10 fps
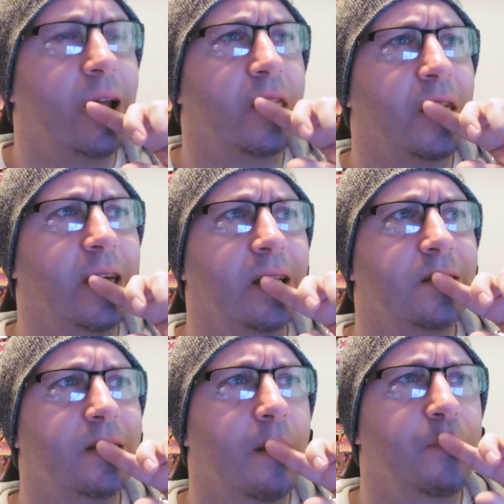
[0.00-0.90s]
and I think
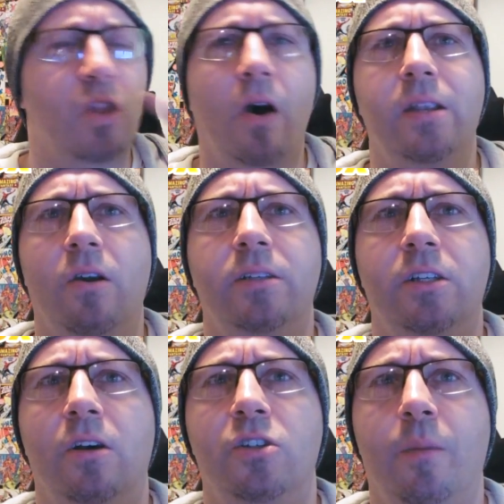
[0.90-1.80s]
it's
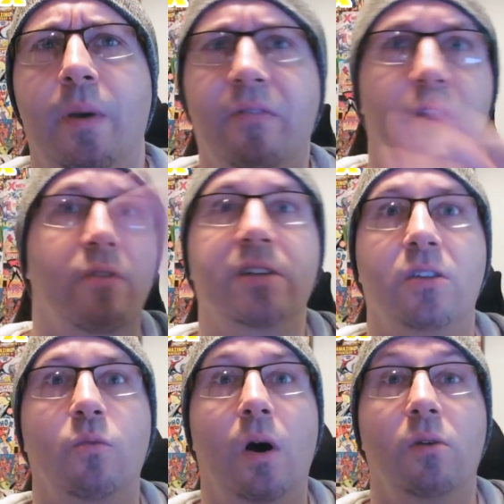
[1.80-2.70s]
£9.99 shipping for the
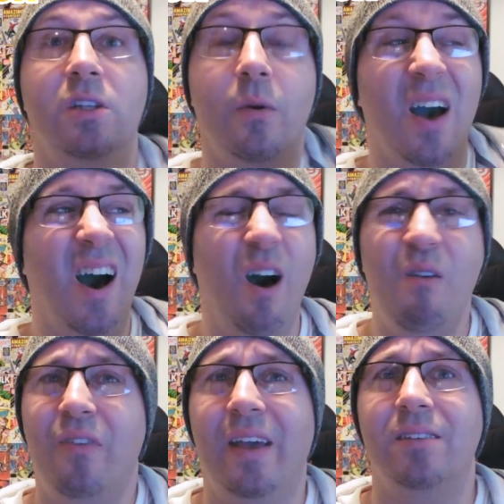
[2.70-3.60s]
rest of the world. So
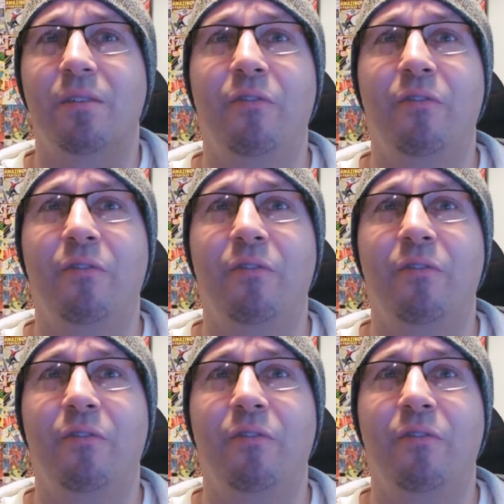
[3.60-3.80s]
hopefully it's